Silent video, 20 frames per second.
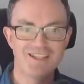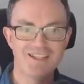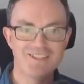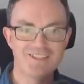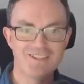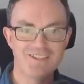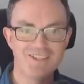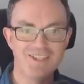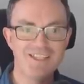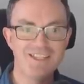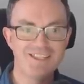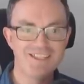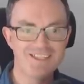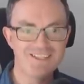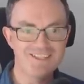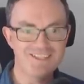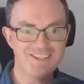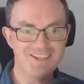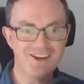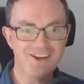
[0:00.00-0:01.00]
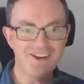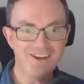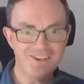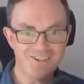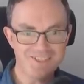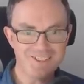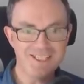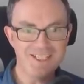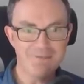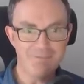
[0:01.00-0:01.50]
So this is an
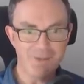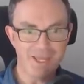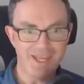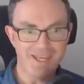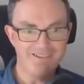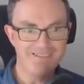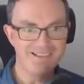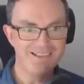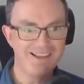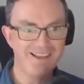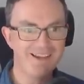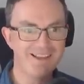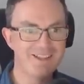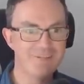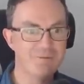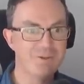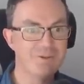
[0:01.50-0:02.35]
RT pair in lines,